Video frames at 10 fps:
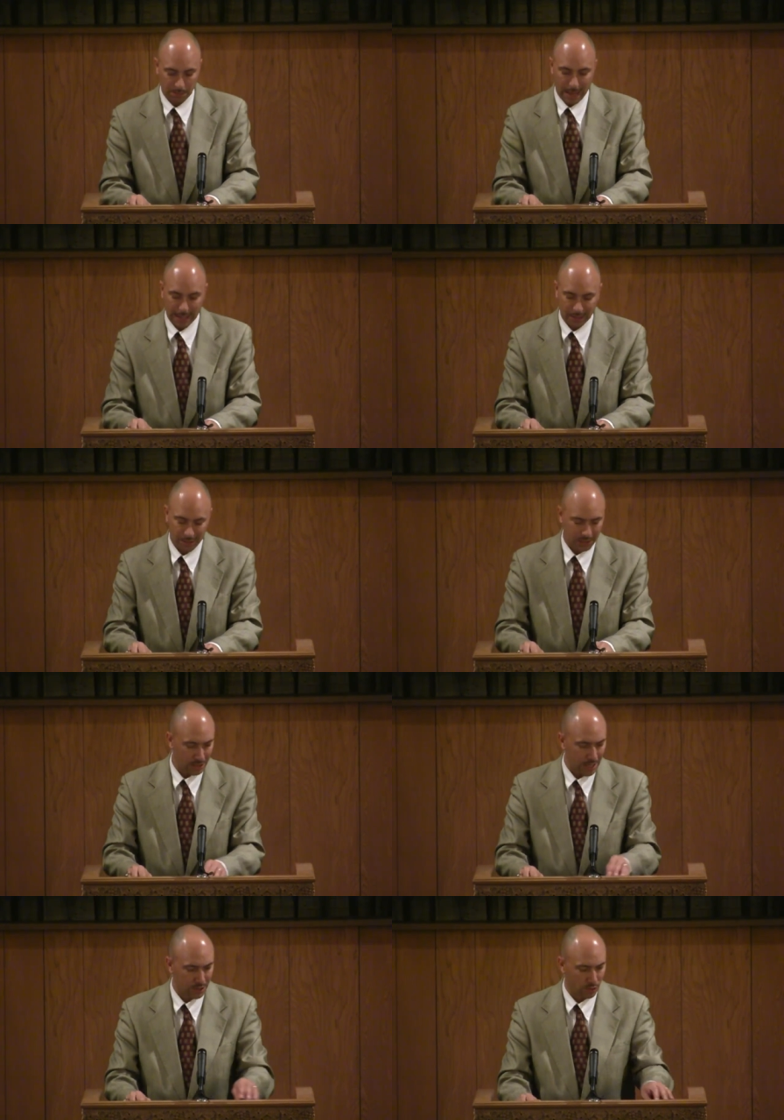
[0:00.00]
make a
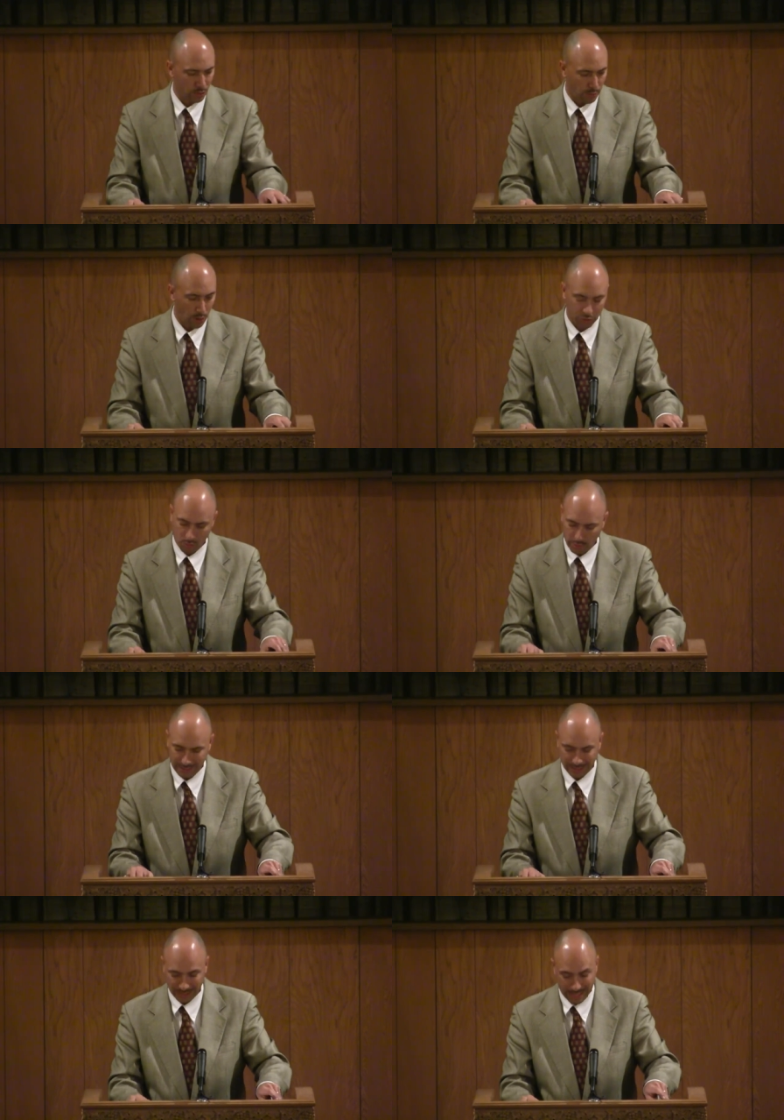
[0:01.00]
sensational approach, whether he
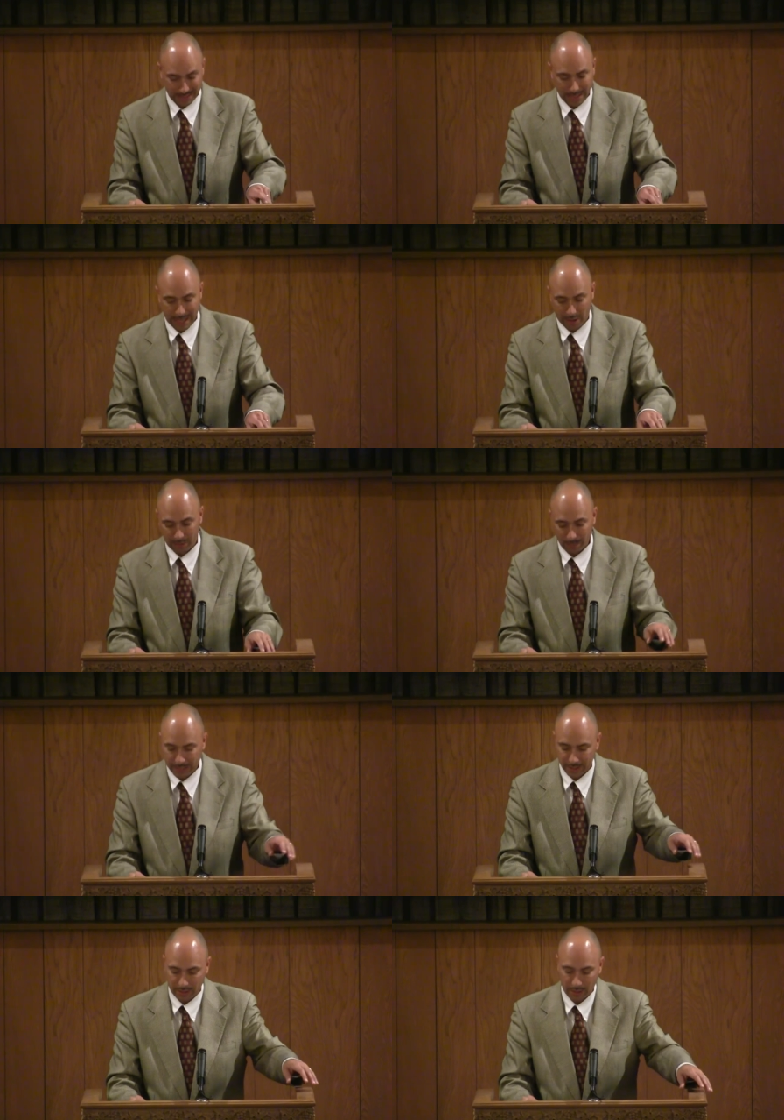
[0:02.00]
says that or
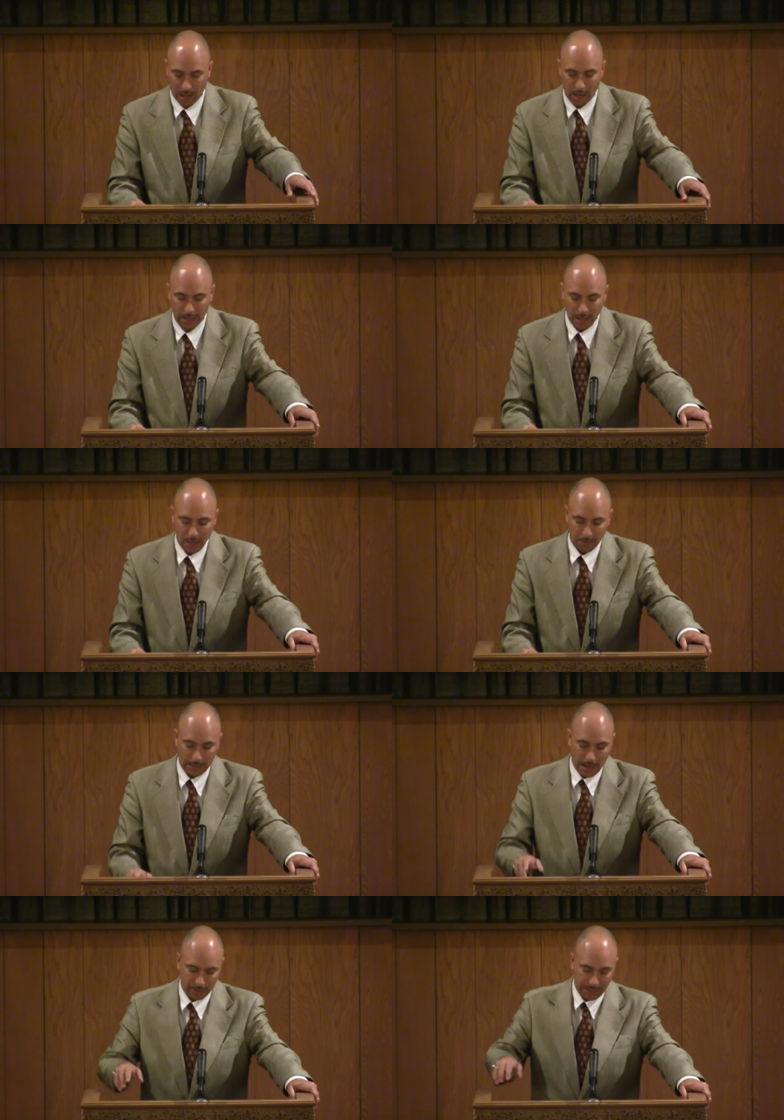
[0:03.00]
admits it or not,
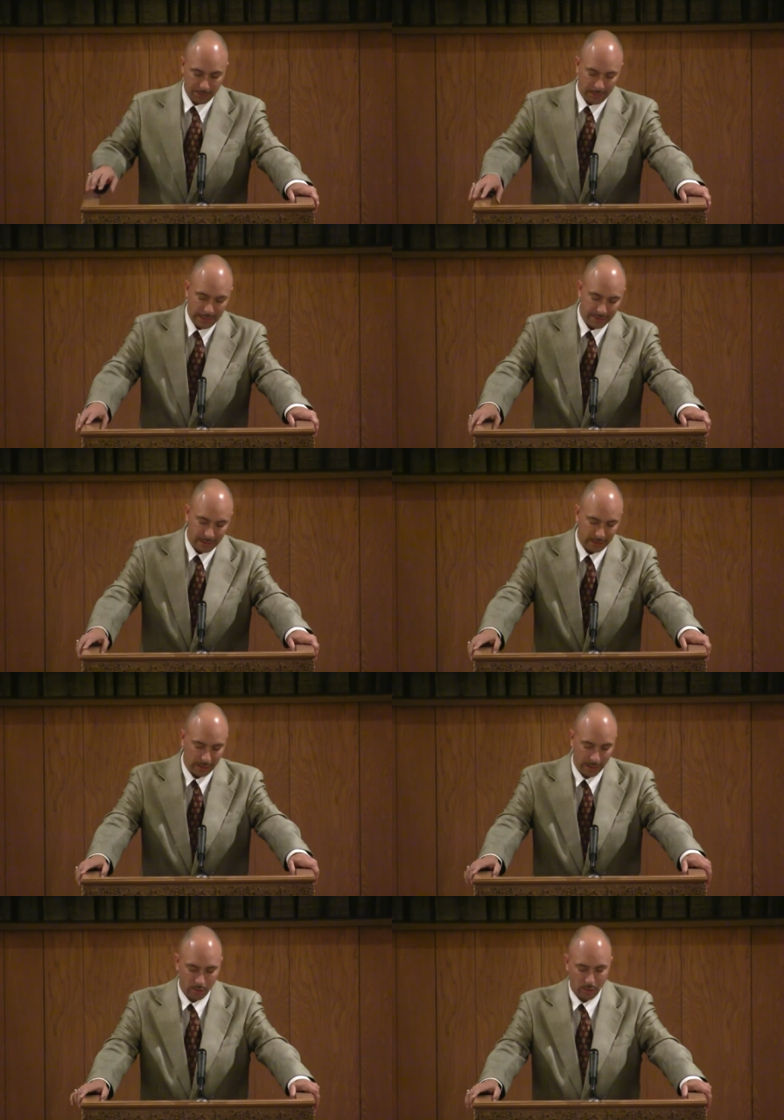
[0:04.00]
because he believes that
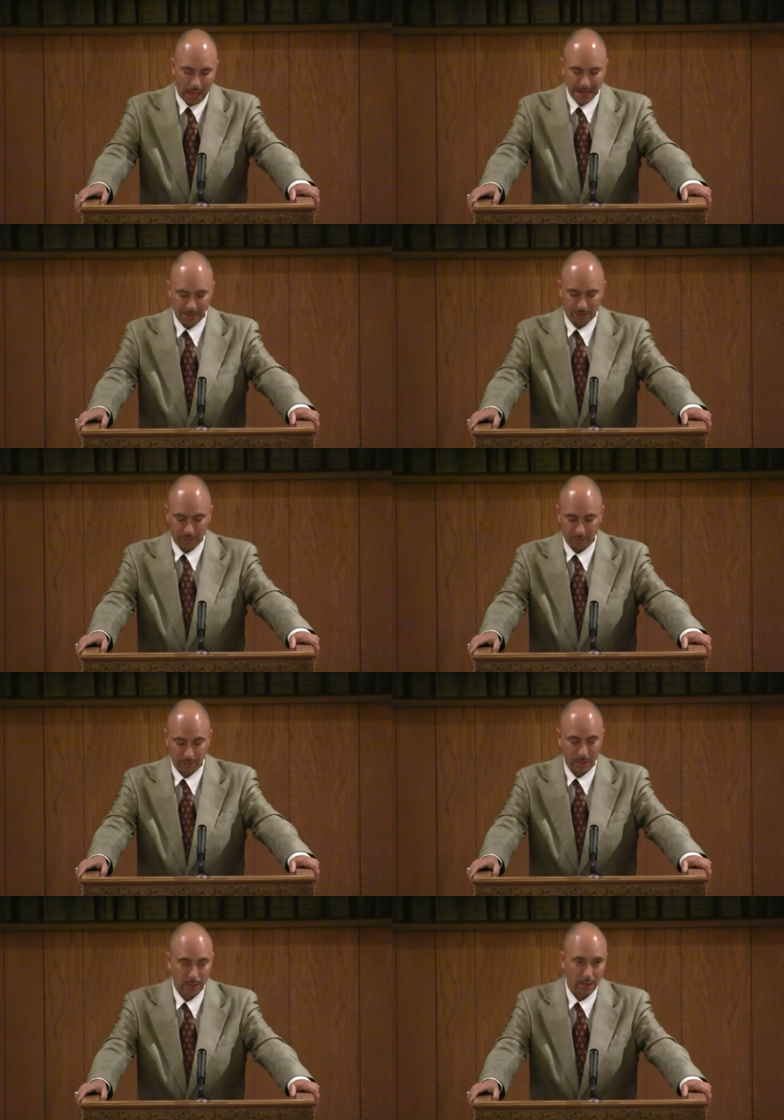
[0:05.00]
literal angels,
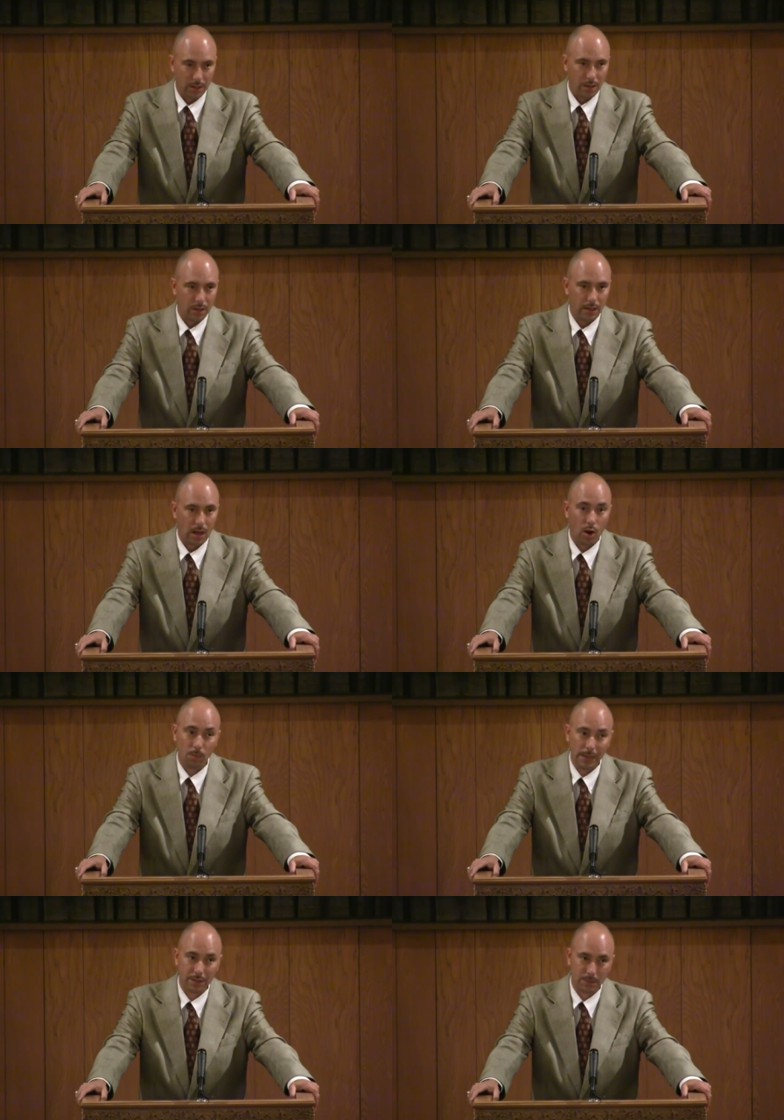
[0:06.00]

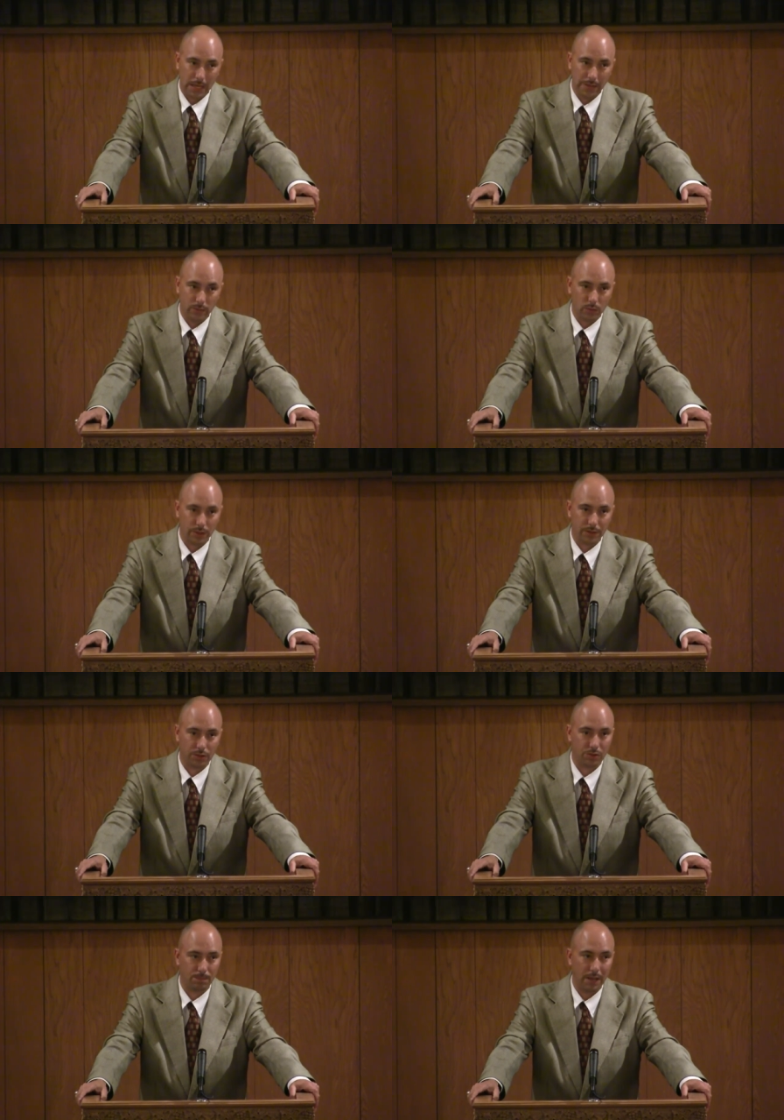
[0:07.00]
albeit some evil ones, are,
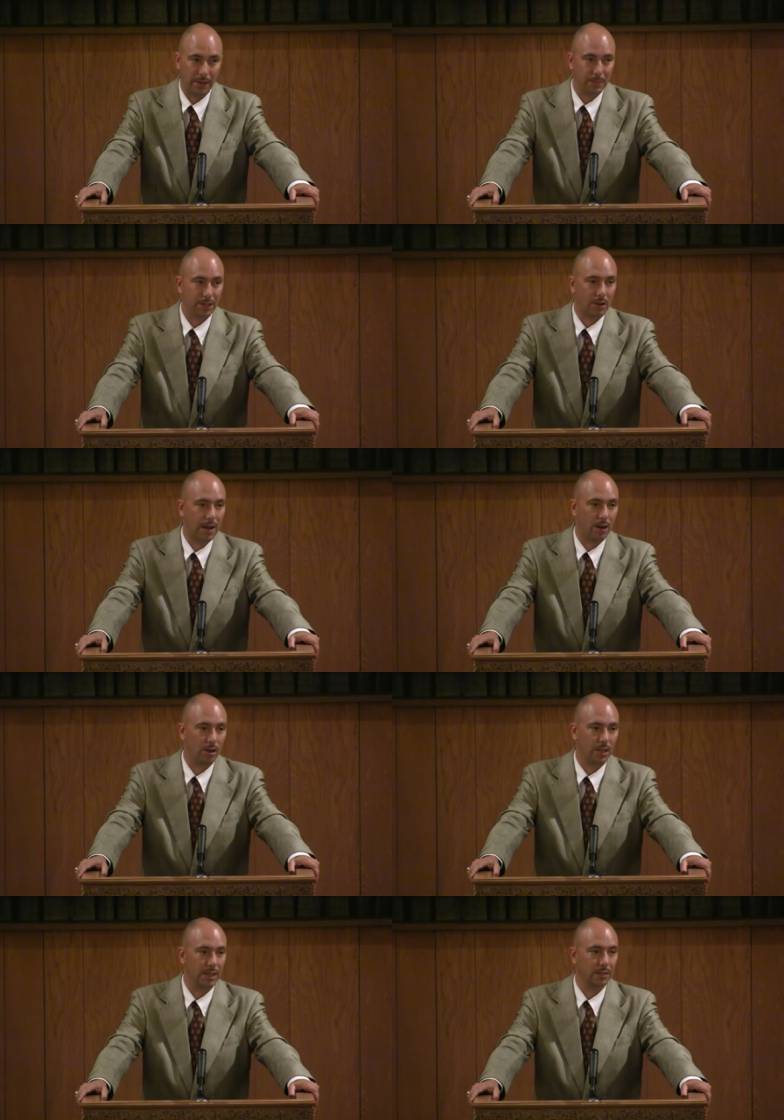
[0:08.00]
have been trying to
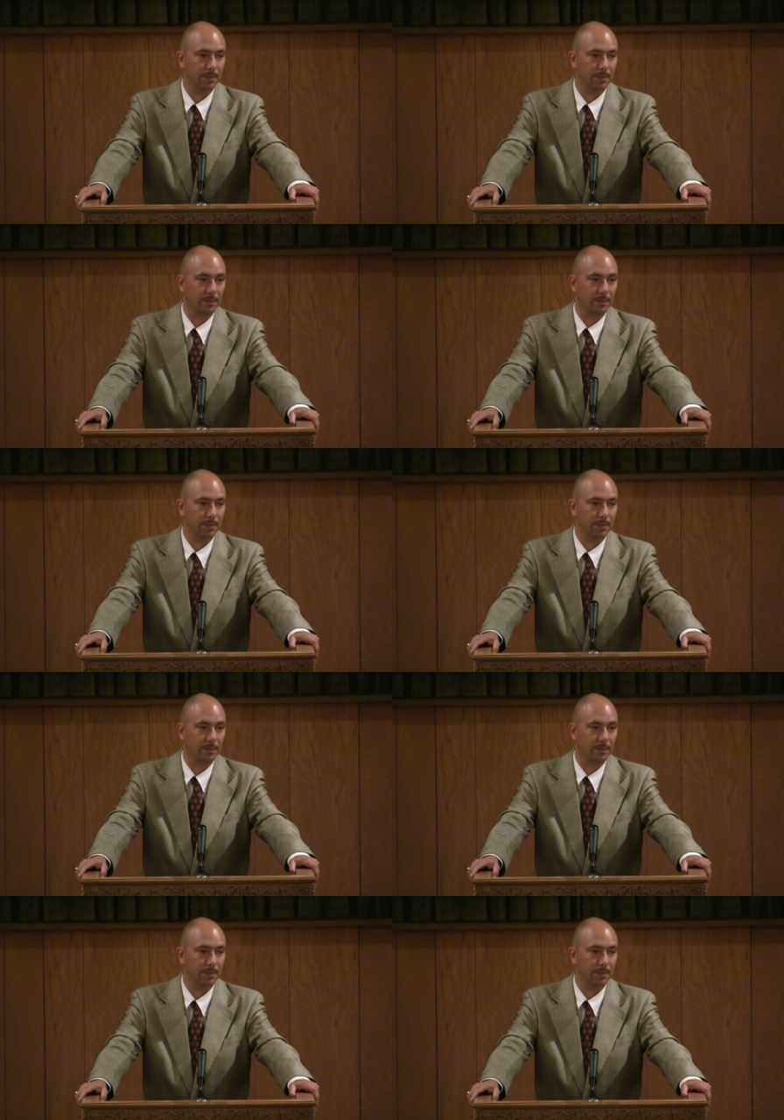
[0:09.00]
hurt him.